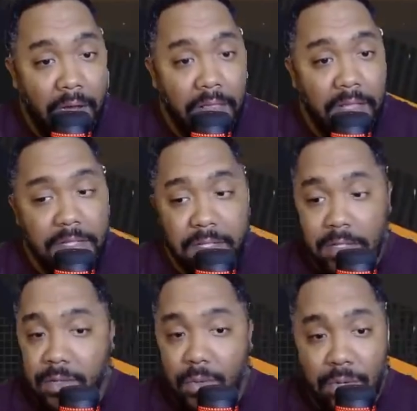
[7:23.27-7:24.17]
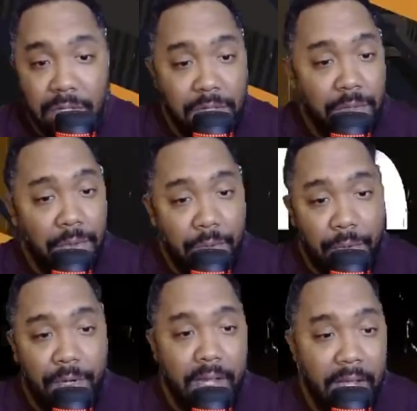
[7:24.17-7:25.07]
this is going to
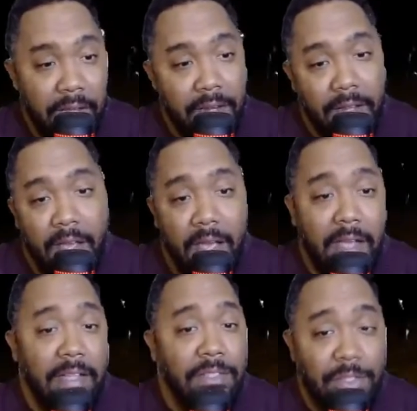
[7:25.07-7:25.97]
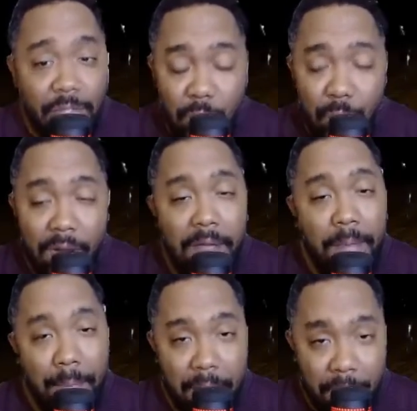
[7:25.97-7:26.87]
create two-way
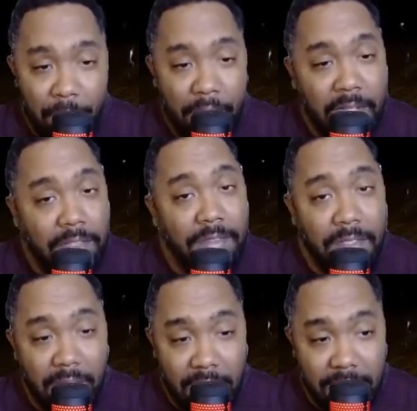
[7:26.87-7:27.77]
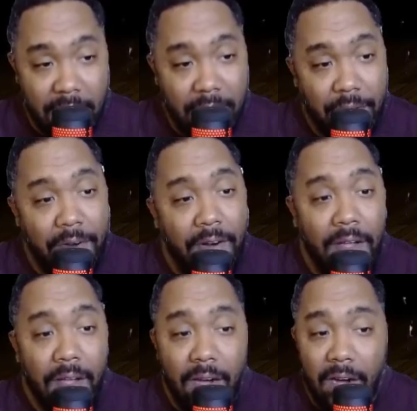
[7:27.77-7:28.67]
mid-range facilitator.
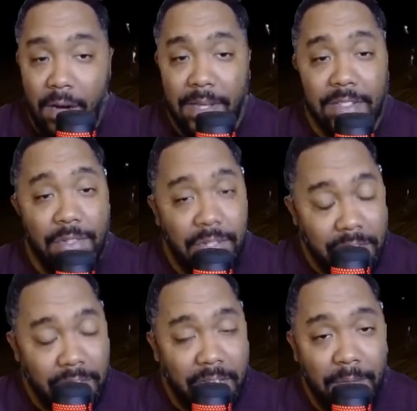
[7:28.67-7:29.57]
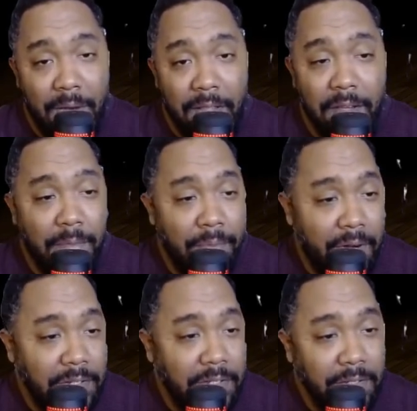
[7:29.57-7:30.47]
As you can see by the
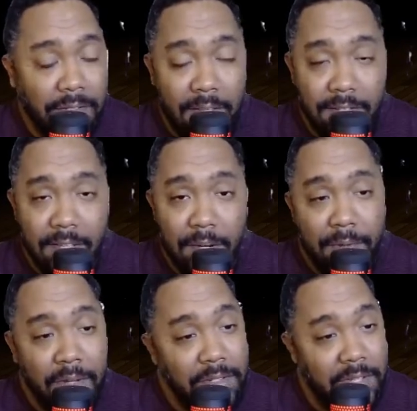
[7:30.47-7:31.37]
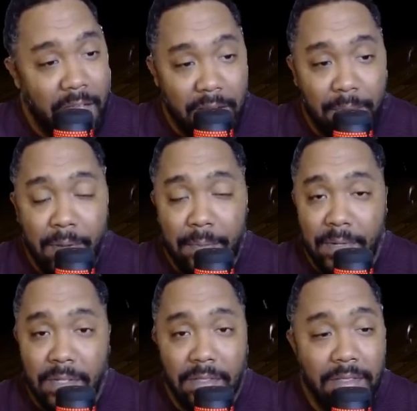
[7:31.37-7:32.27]
comparisons, that Scottie
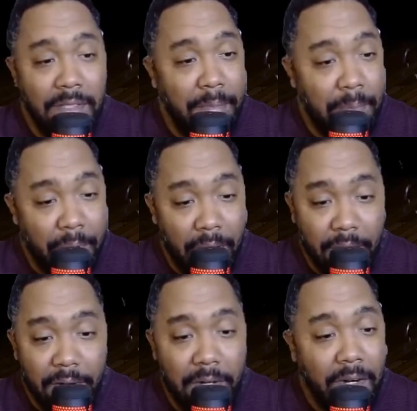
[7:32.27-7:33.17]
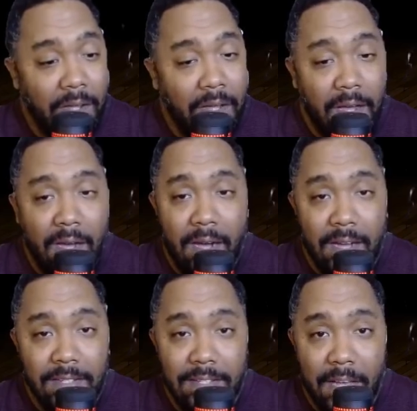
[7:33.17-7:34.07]
Pippen, Jimmy Butler
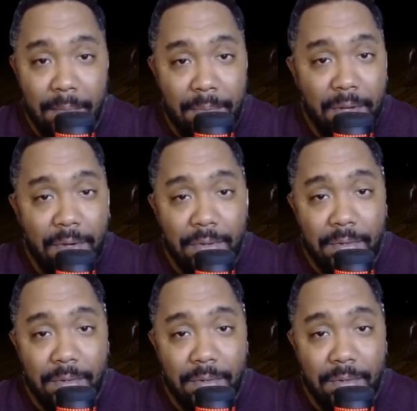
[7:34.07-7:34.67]
type build.